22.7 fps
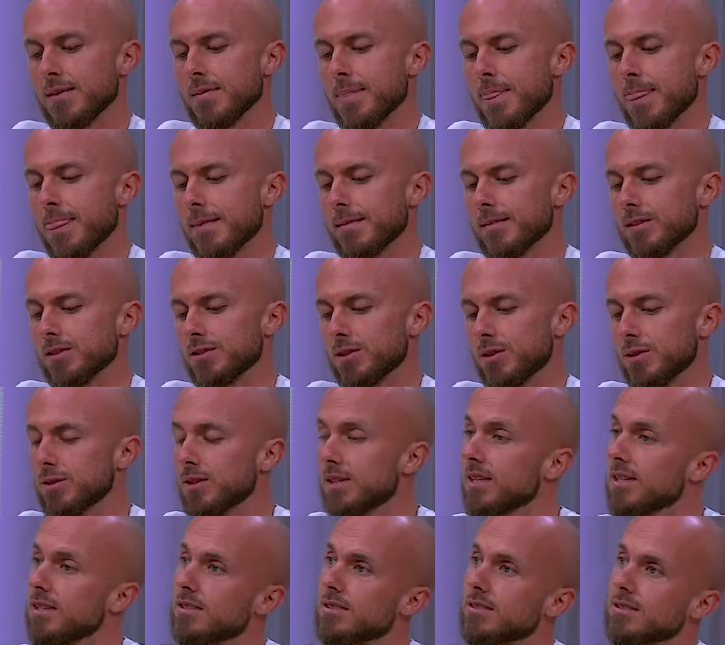So
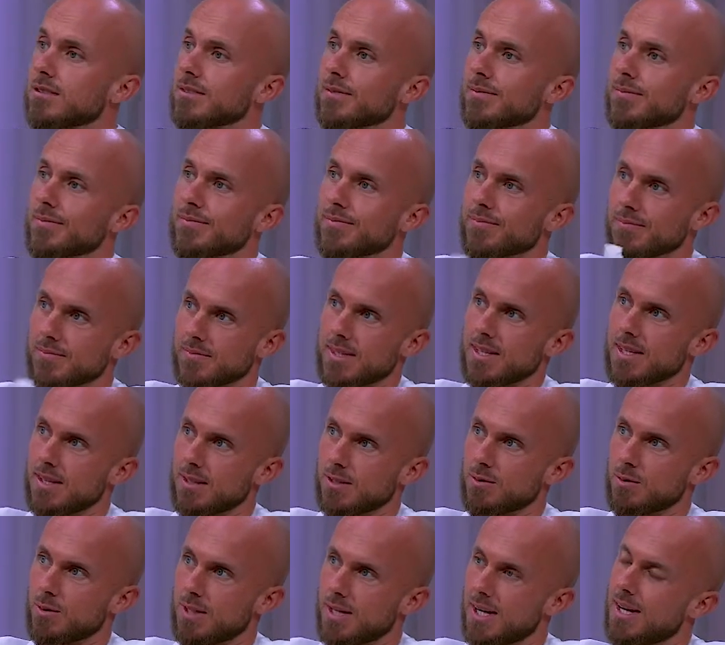this is
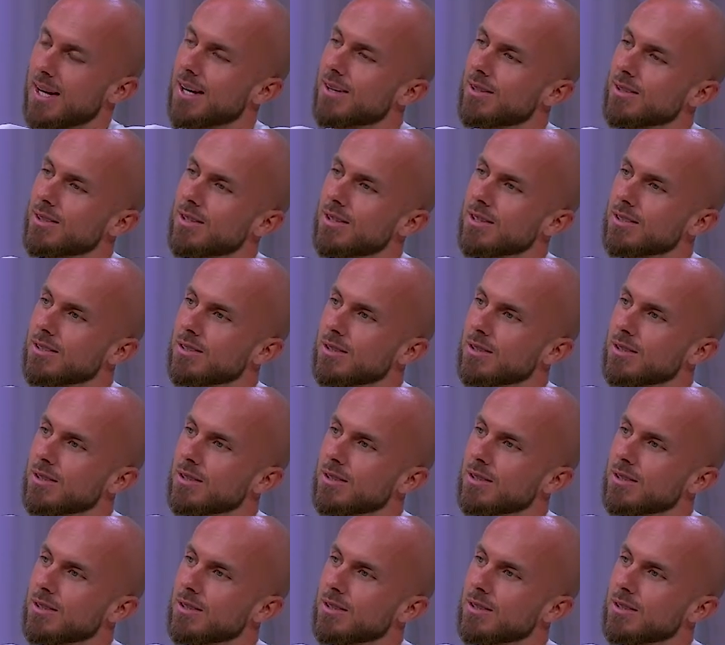what I held on to.